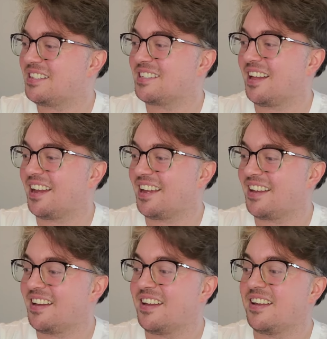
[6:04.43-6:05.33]
is like,
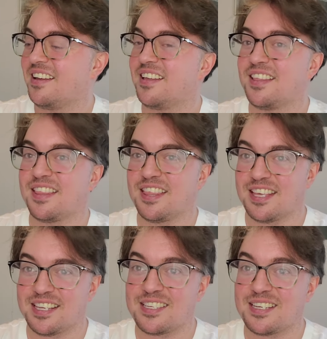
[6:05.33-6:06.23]

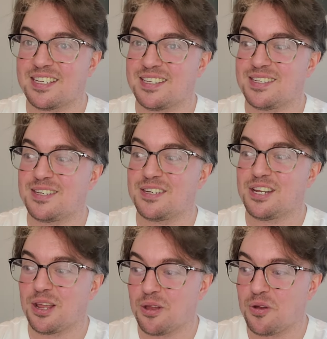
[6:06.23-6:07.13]
this is
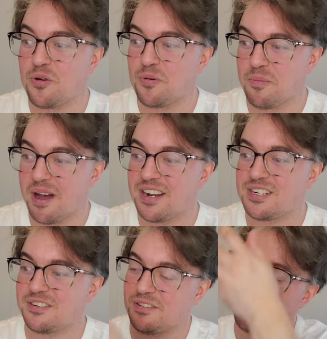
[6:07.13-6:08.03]
too
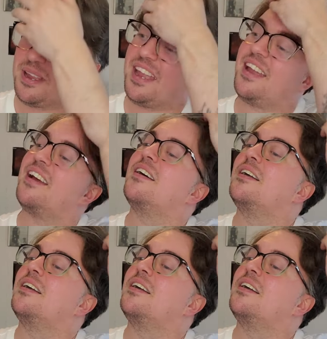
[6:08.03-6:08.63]
much for me.